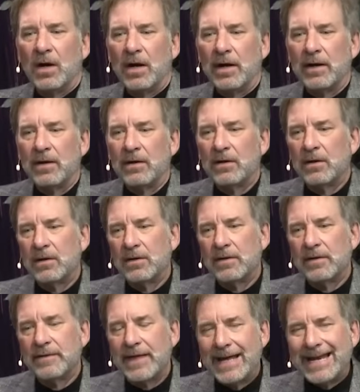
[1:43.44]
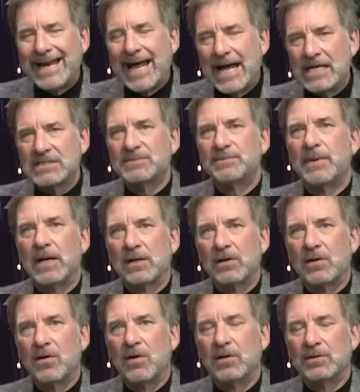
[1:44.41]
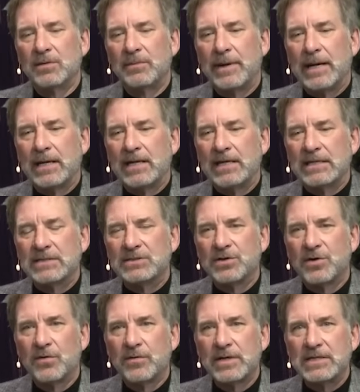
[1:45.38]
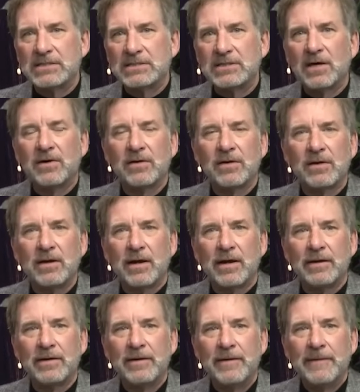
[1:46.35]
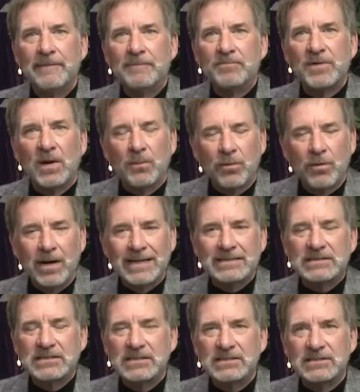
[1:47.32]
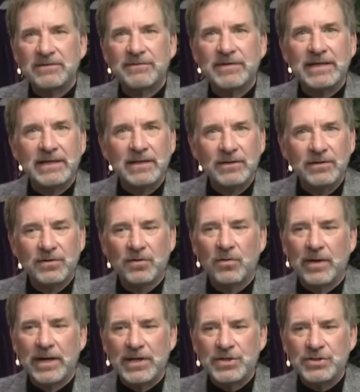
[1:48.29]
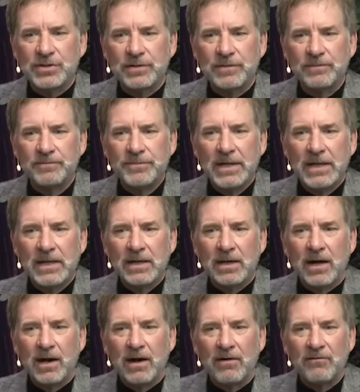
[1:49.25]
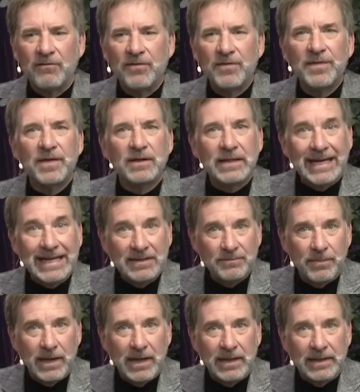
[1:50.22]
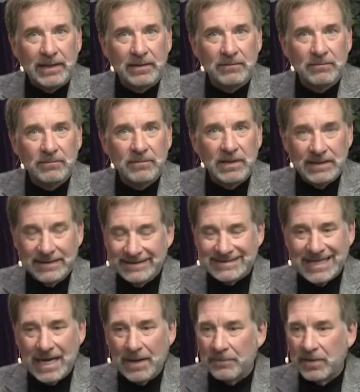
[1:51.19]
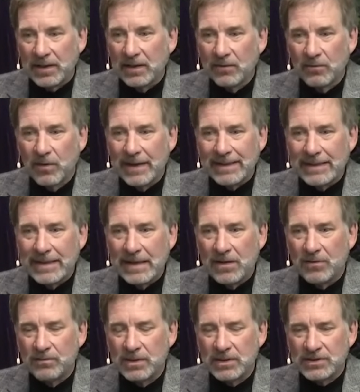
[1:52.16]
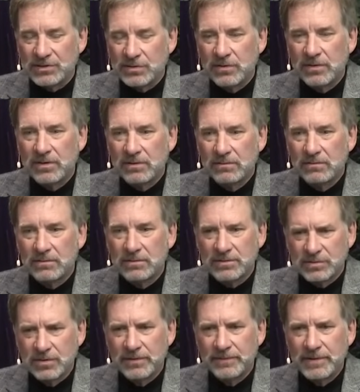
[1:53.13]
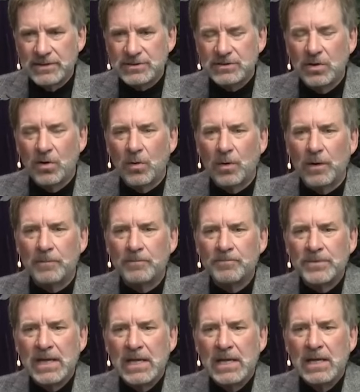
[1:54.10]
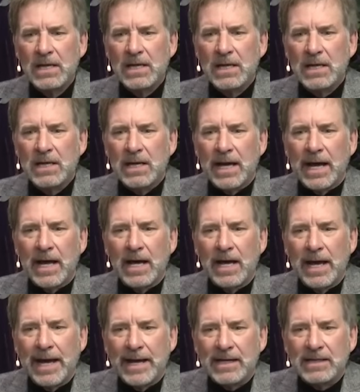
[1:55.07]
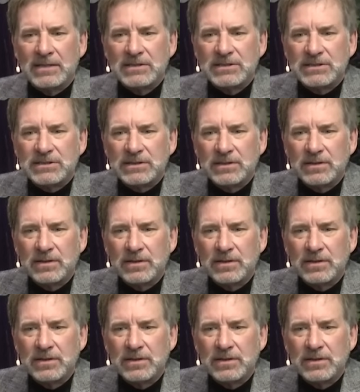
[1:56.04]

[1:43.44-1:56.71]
uh, that aspect called the body has already started on a process of the integration of the light body. Uh, it's happening right now, but it's going to it's going to be slower. As